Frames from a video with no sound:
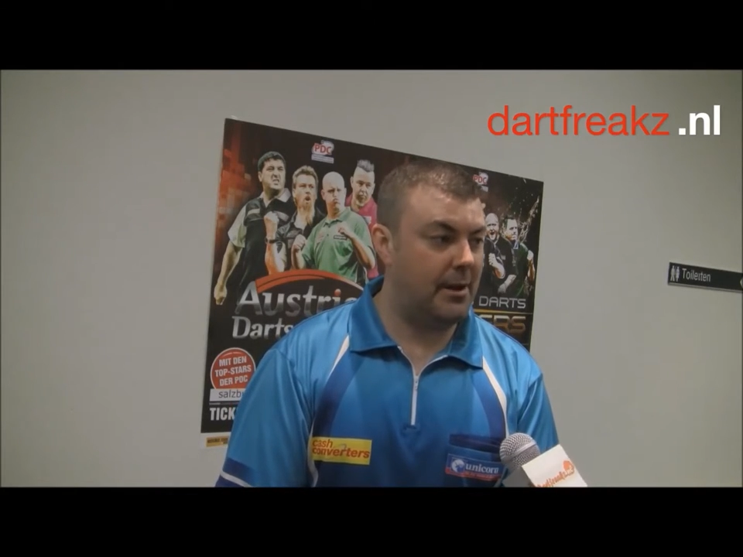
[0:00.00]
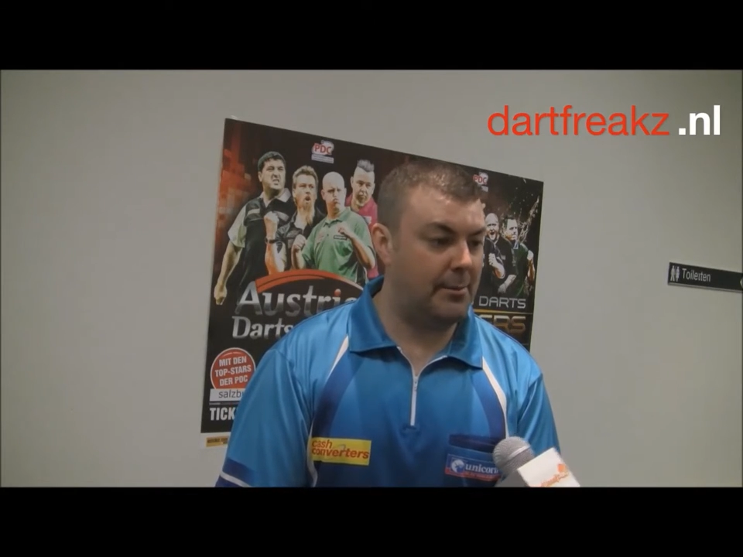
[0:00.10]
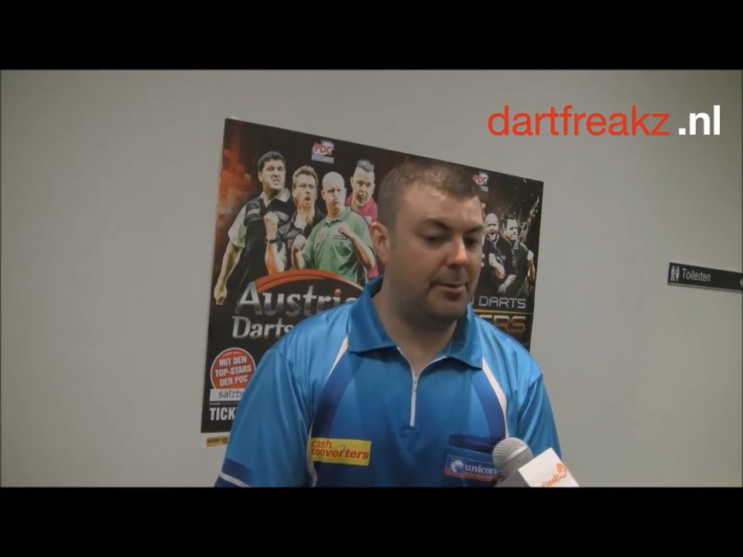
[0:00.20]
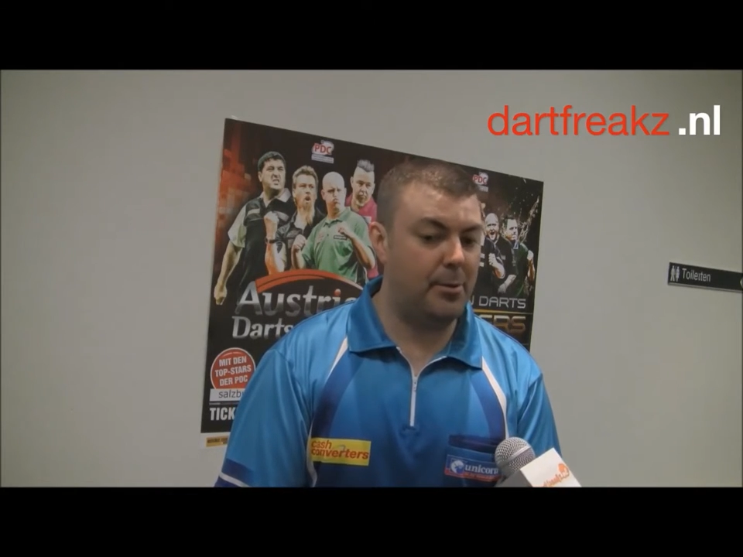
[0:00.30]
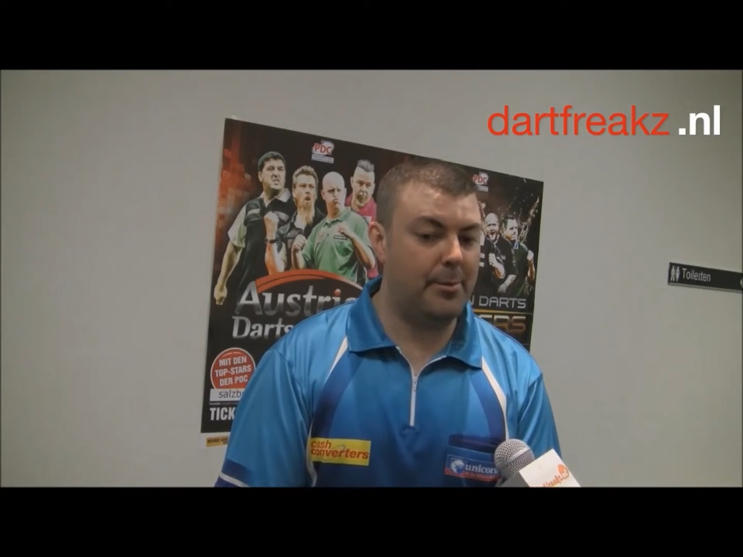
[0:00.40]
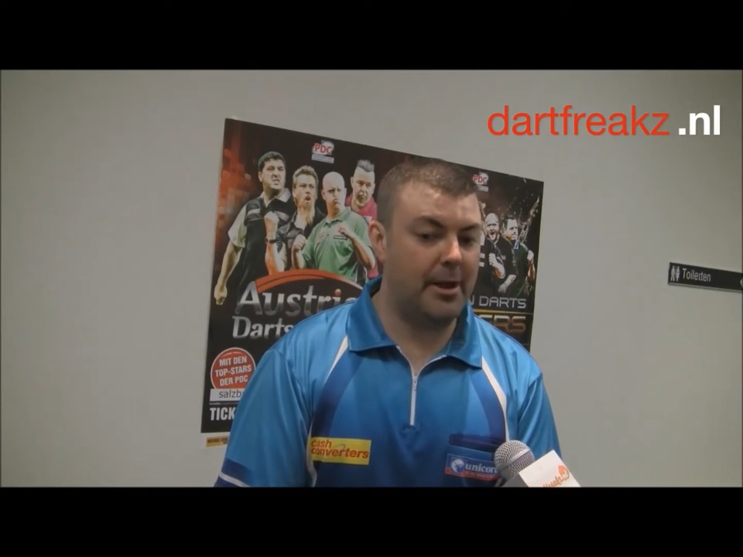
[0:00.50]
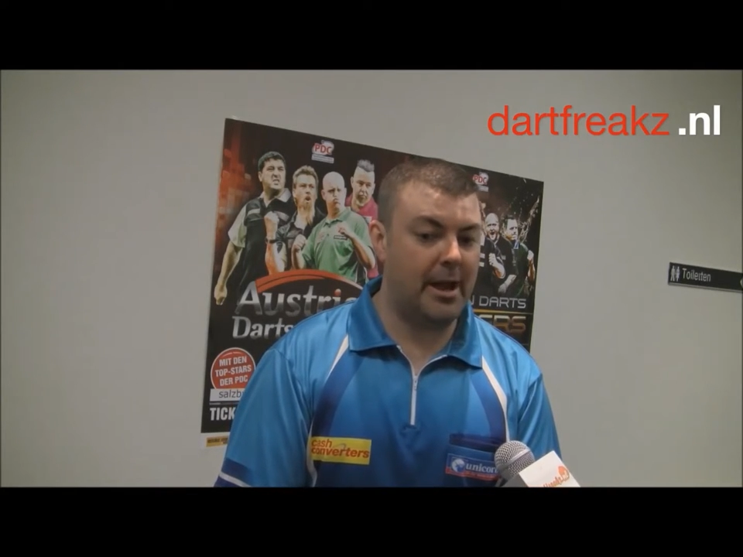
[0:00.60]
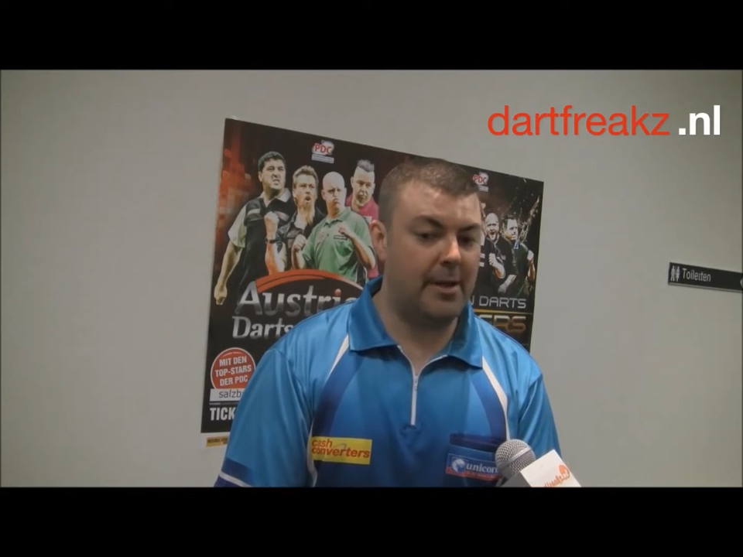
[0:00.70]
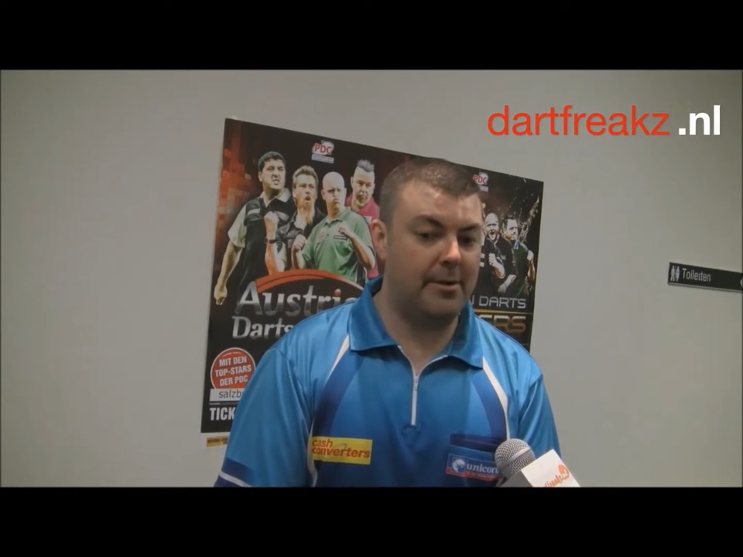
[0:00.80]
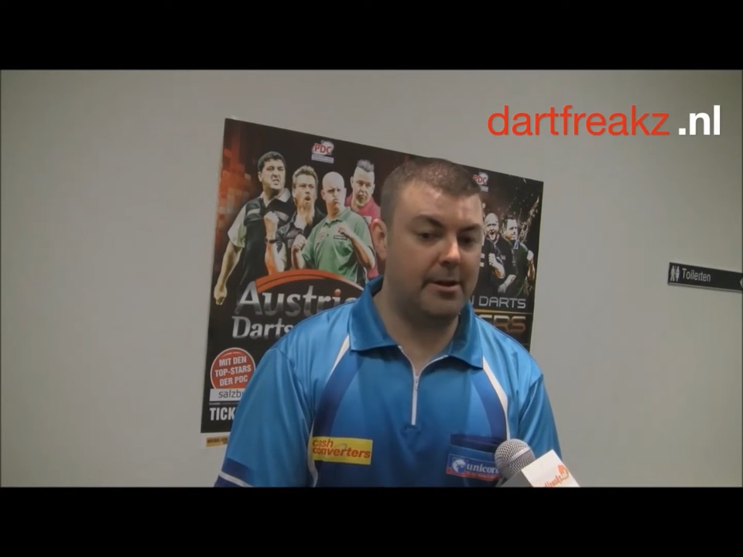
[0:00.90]
I'm happy with my
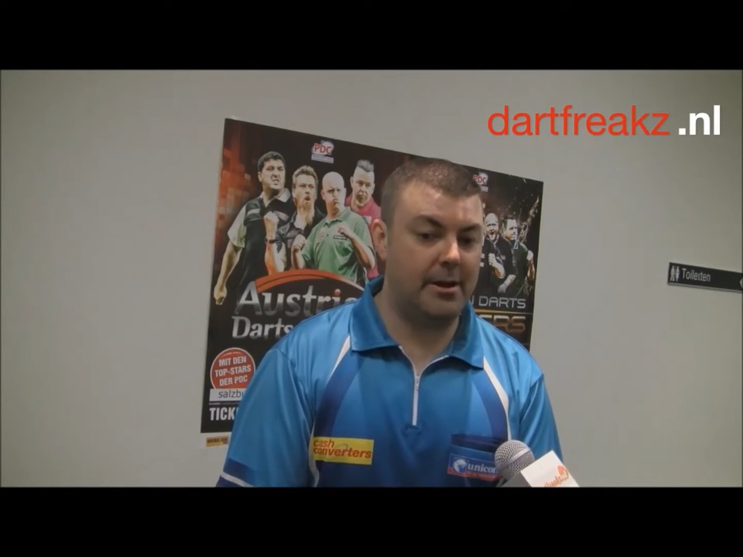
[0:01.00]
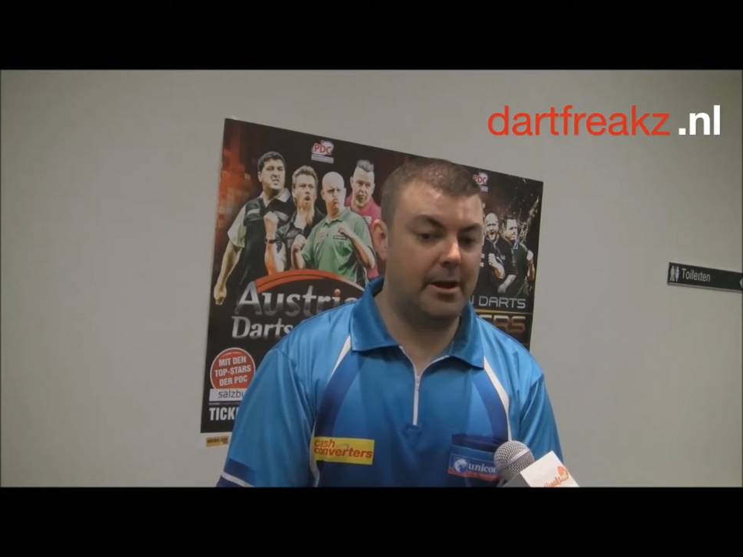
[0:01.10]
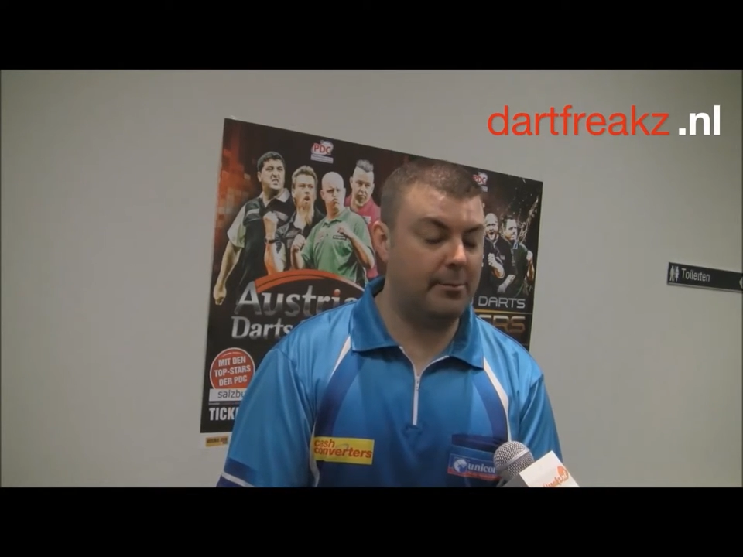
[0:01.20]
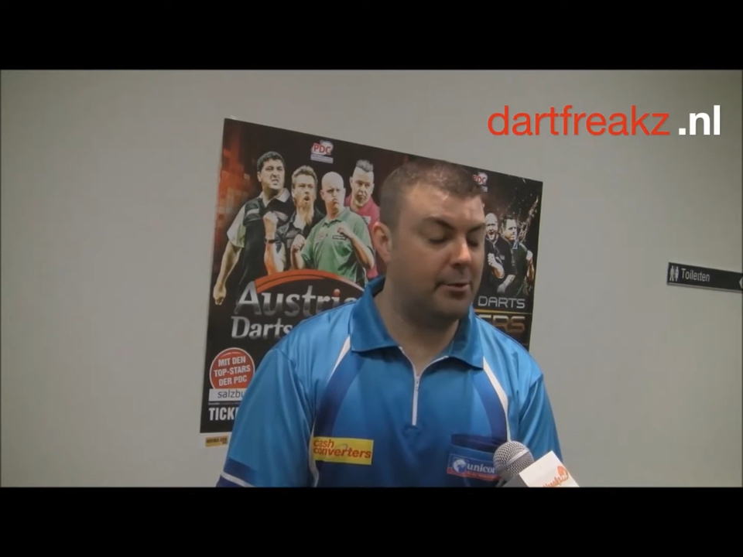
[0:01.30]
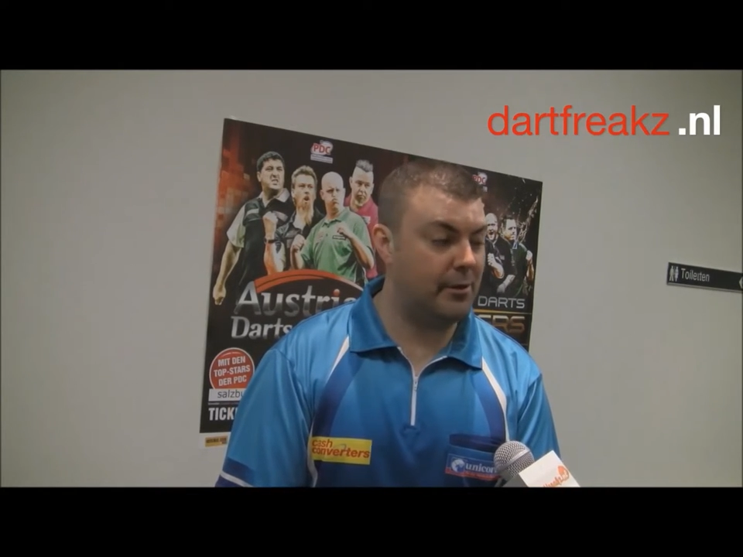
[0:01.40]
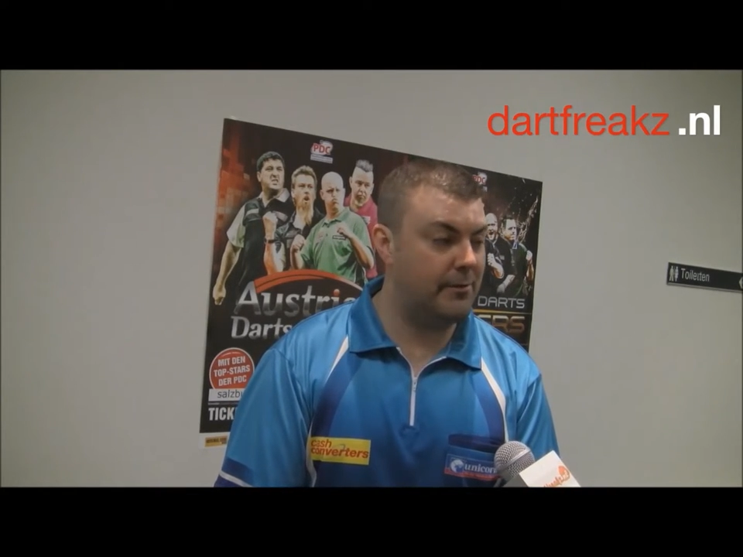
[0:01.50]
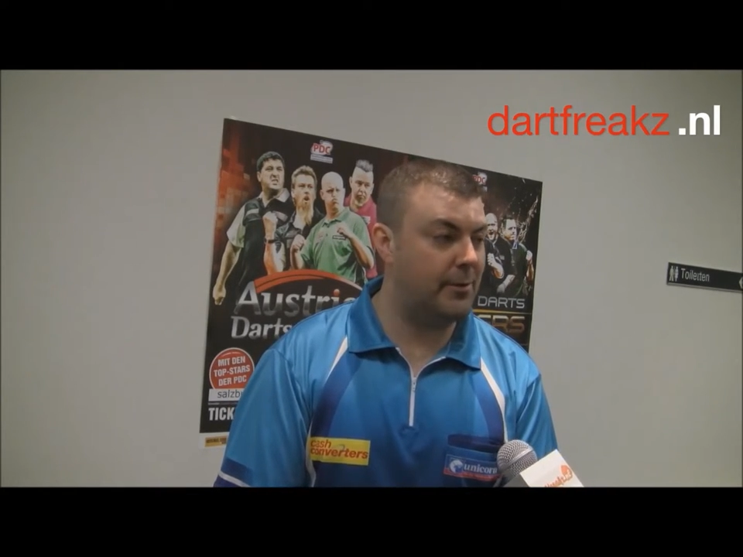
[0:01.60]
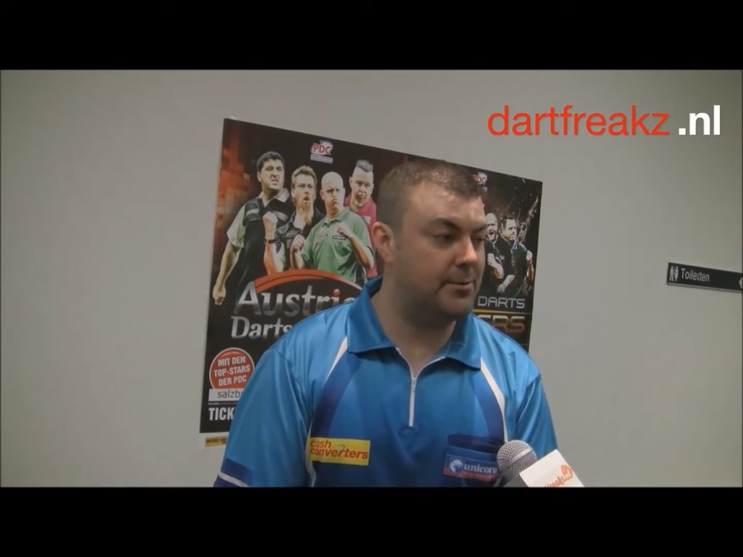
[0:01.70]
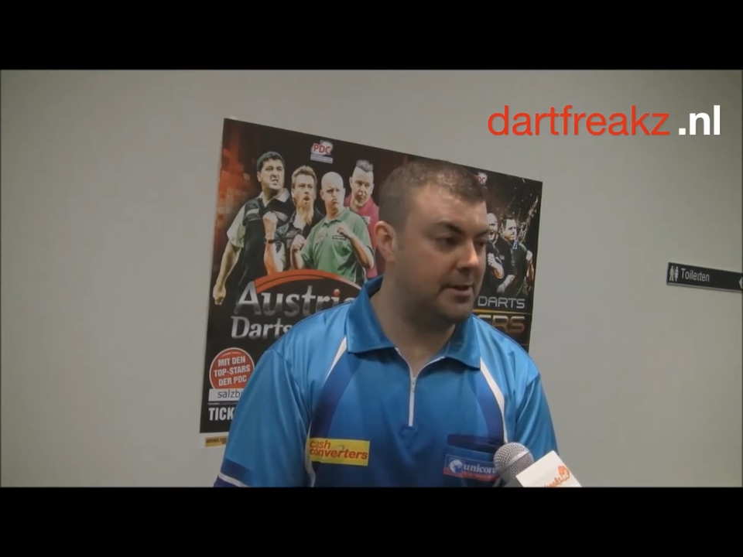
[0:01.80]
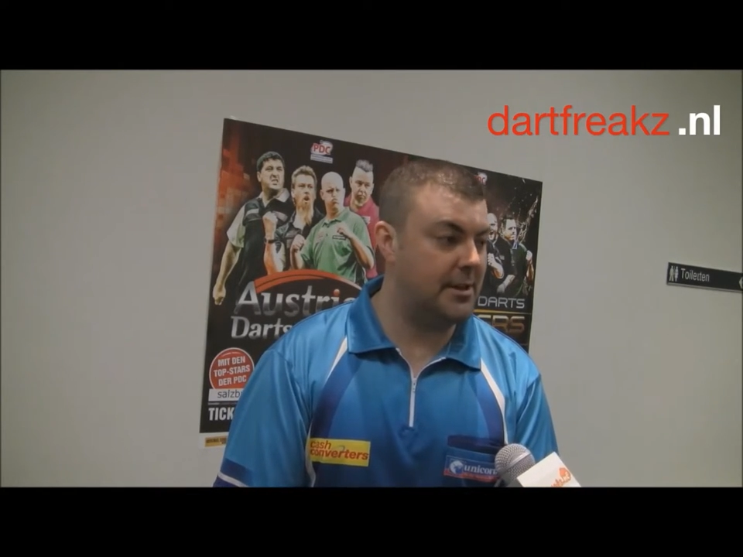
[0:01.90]
game, and I'm looking
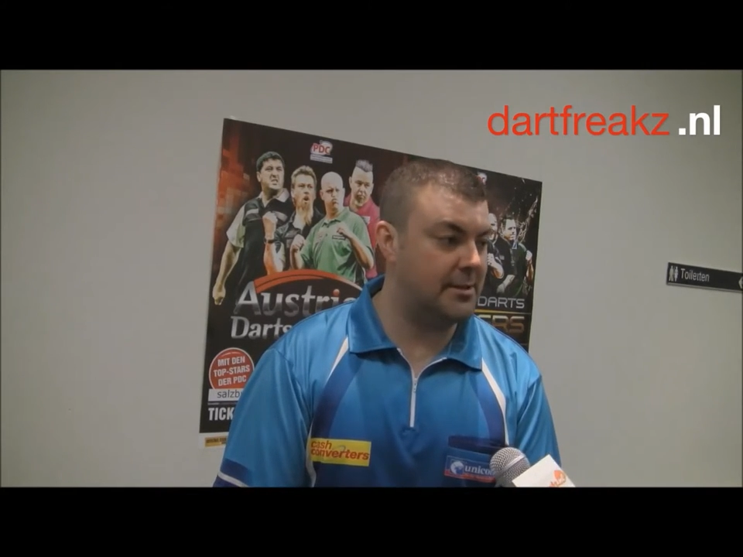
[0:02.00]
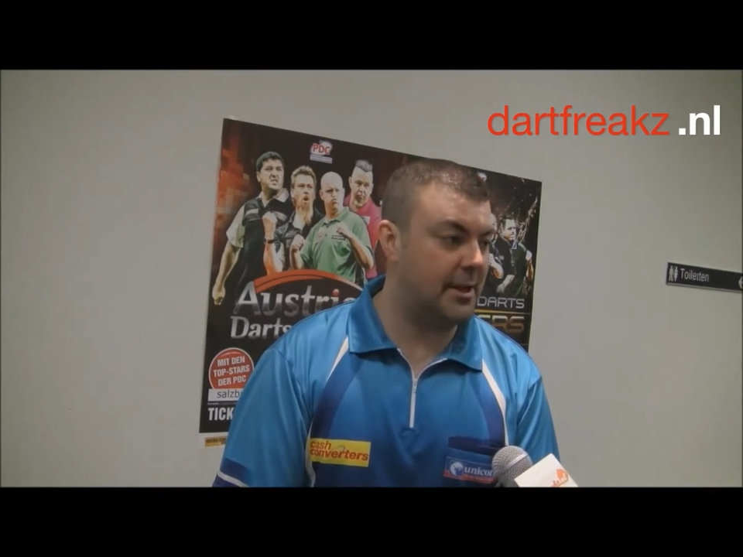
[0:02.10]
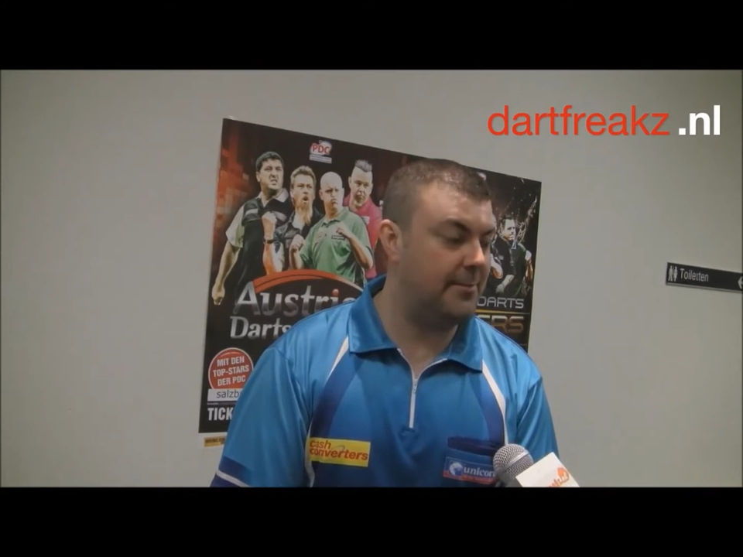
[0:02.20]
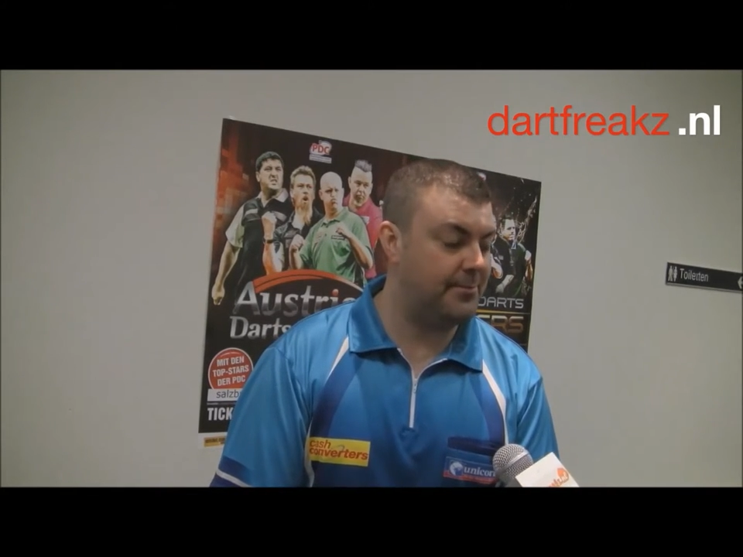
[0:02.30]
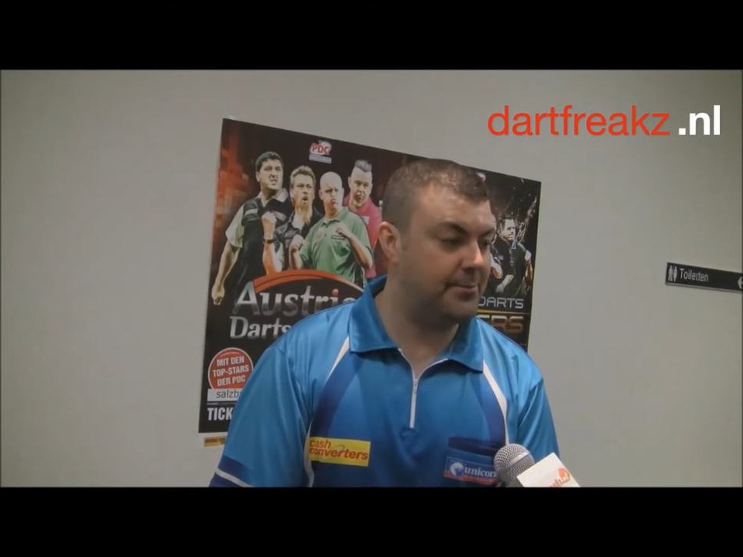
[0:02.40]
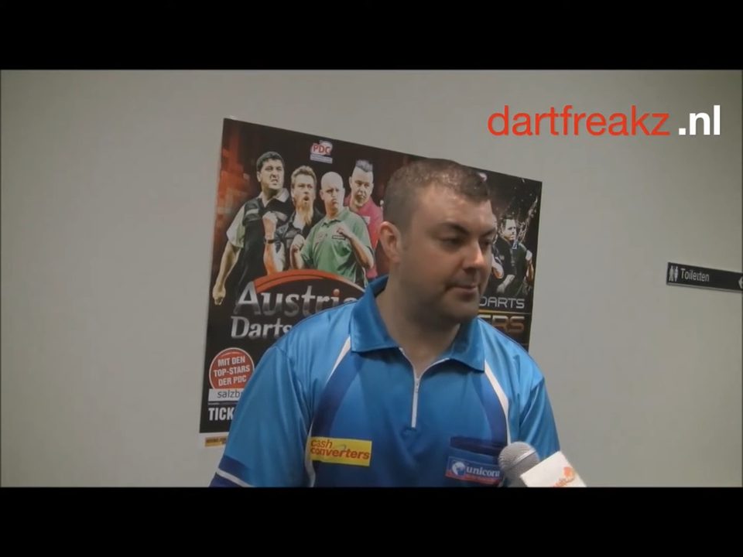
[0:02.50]
forward to the next game.